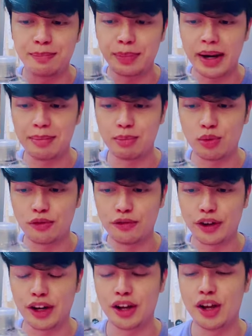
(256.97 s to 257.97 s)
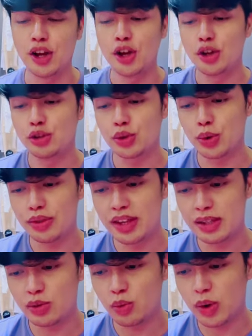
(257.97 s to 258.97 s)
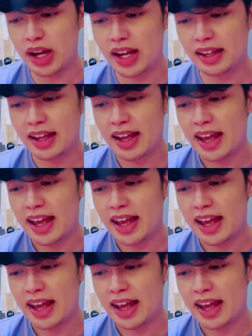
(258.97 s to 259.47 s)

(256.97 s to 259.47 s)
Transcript: remover. So, this one